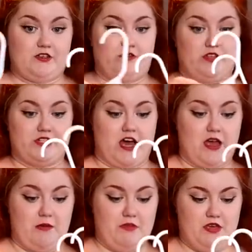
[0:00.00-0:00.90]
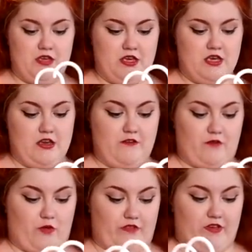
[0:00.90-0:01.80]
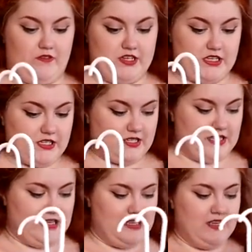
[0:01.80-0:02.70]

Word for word: to the time for the fifties.